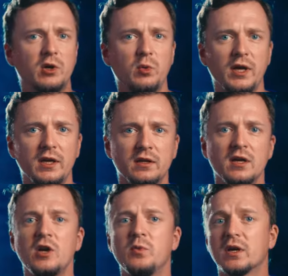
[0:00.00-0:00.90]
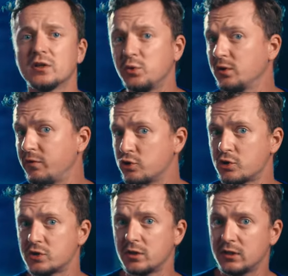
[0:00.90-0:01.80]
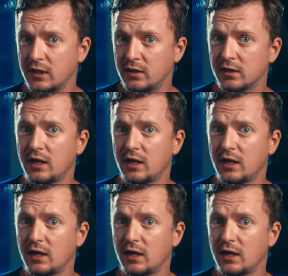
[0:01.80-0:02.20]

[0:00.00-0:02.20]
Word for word: away. We are doing visual storytelling